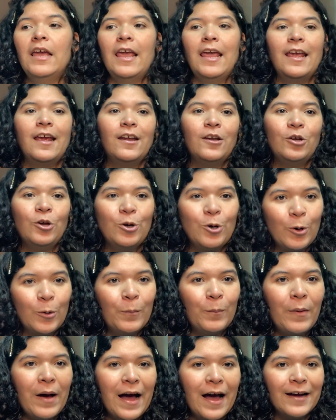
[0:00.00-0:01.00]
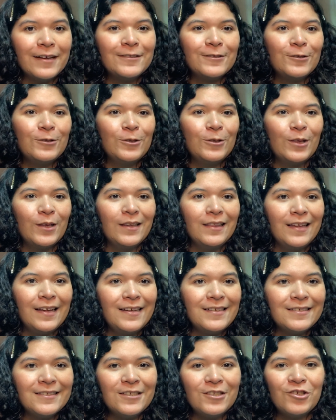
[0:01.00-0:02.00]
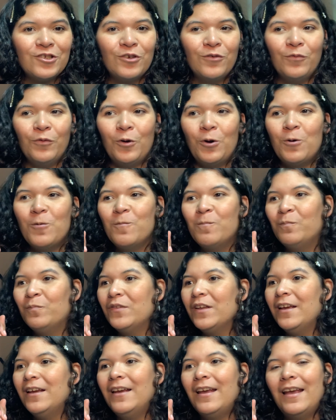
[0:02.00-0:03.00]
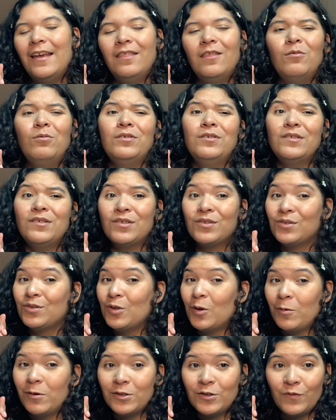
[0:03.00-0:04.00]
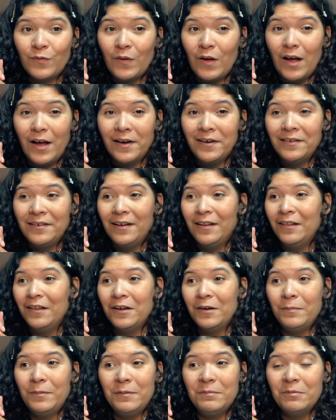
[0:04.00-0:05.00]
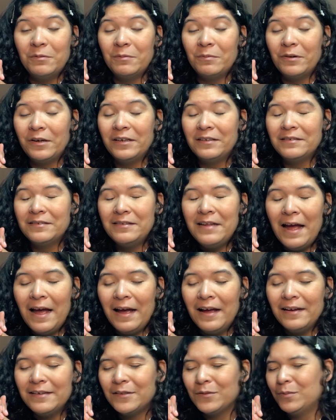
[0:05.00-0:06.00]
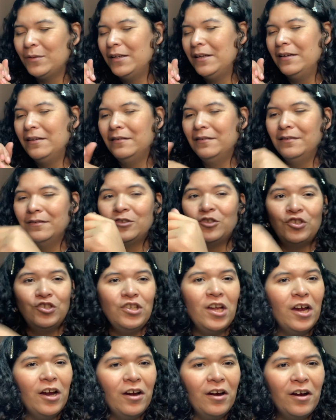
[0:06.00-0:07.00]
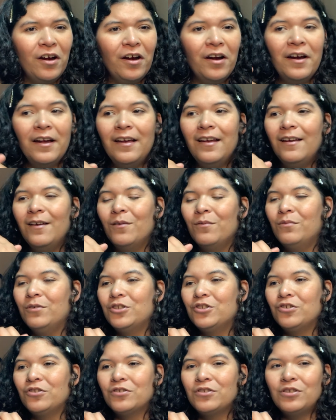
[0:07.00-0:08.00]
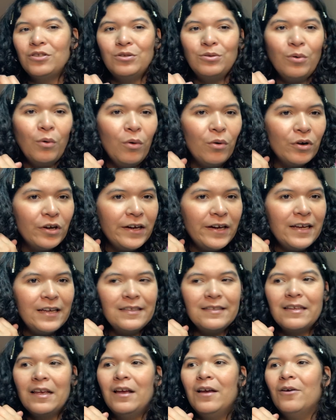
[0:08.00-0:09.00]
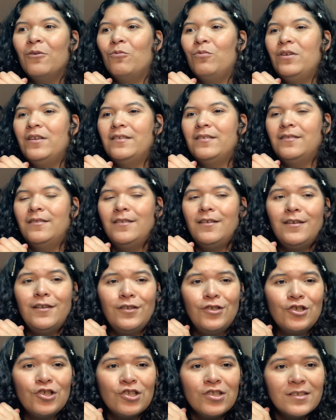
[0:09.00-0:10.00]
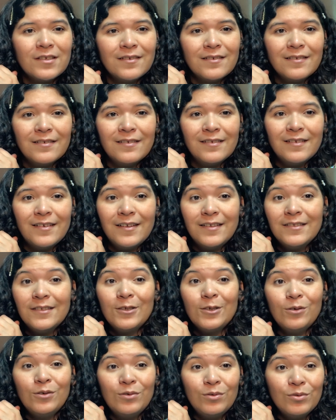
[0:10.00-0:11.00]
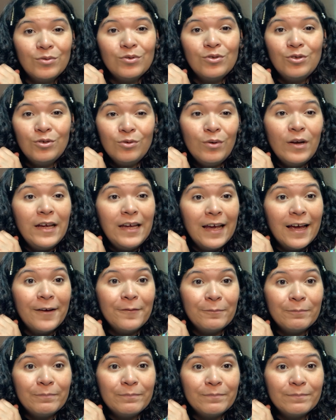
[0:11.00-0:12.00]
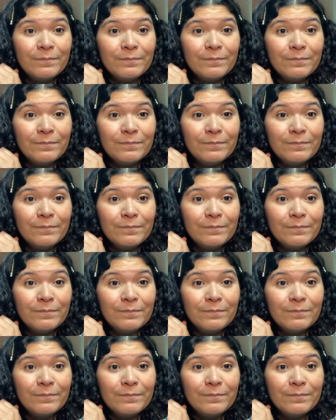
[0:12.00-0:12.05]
and go back to the late stitching room. And there was just so much fun. A lot of people bring snacks. We share stories. We stitched until 2 a.m.